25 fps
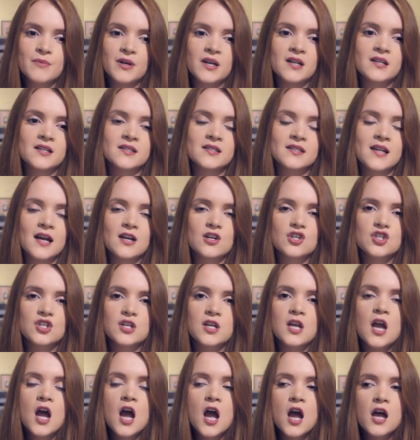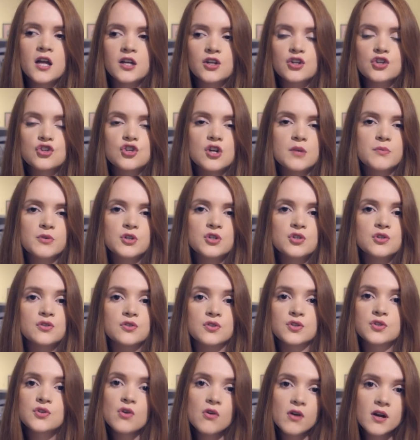but it doesn't actually contribute to
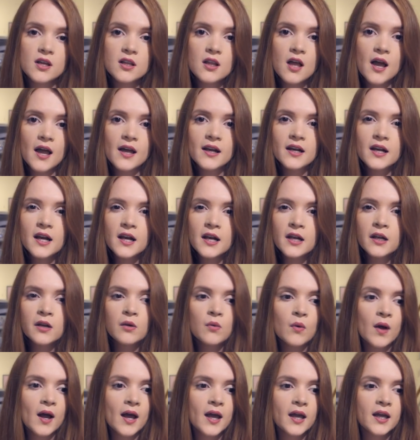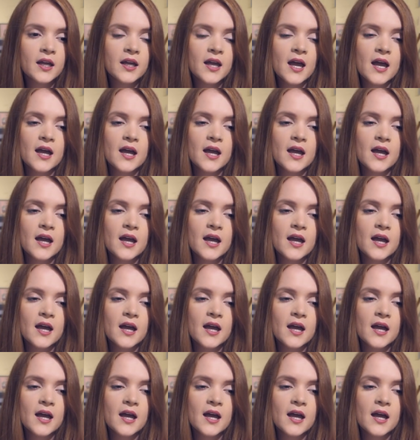the storyline in any way.